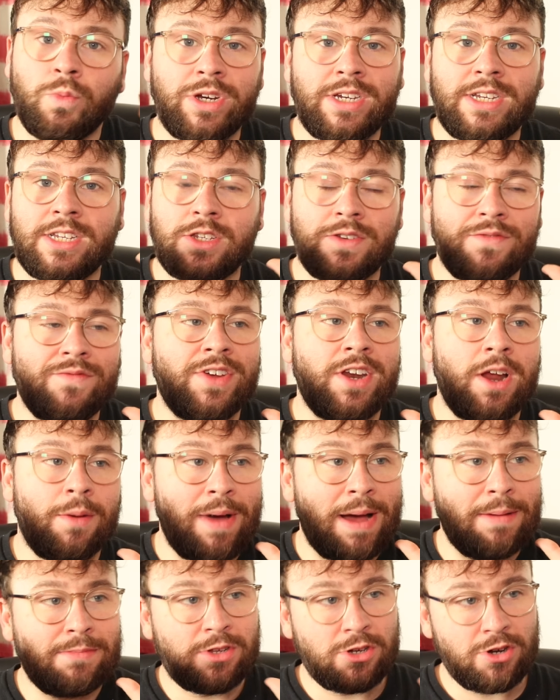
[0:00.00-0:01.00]
which is something I'm
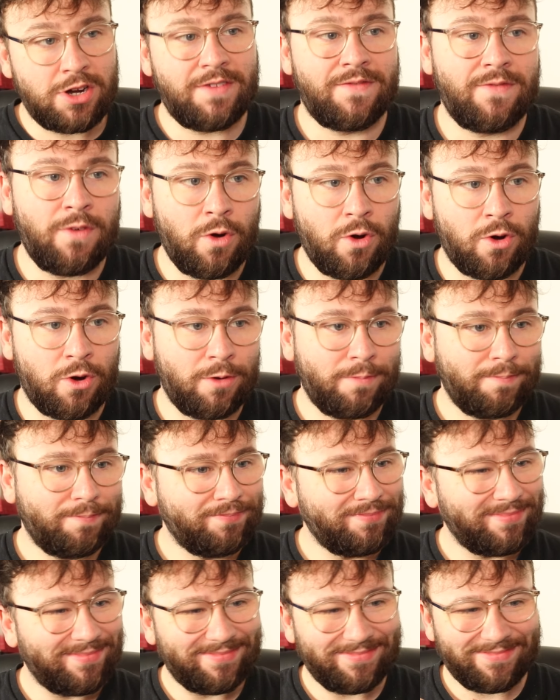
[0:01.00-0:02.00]
absolutely for,
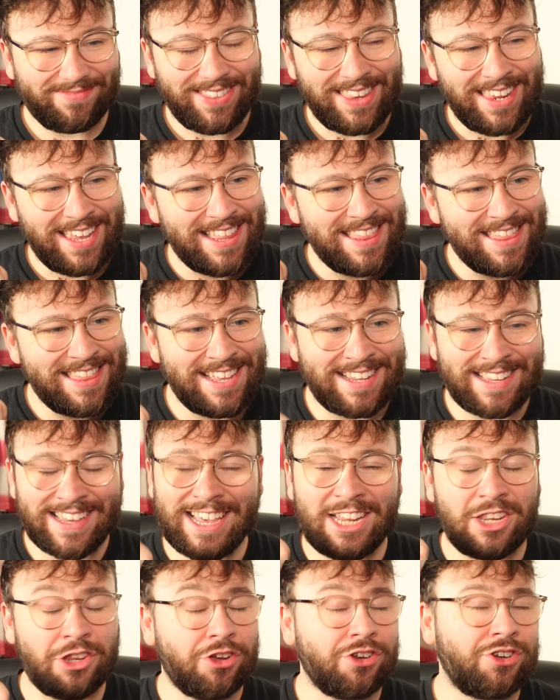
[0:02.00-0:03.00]
this
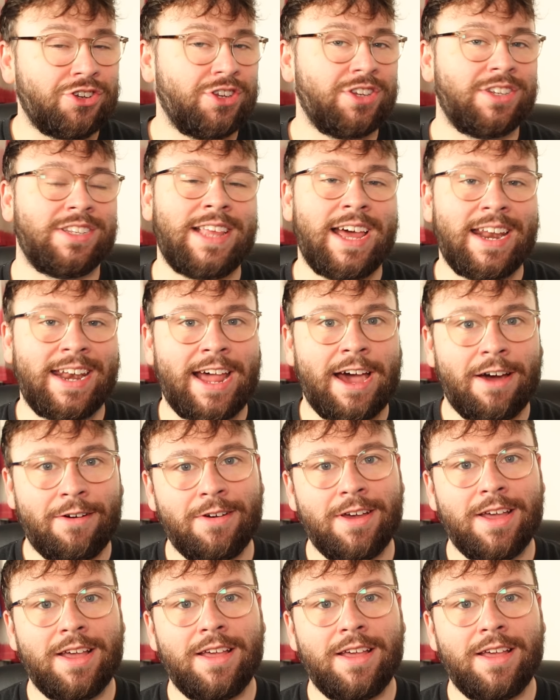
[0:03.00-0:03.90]
kit does just stand out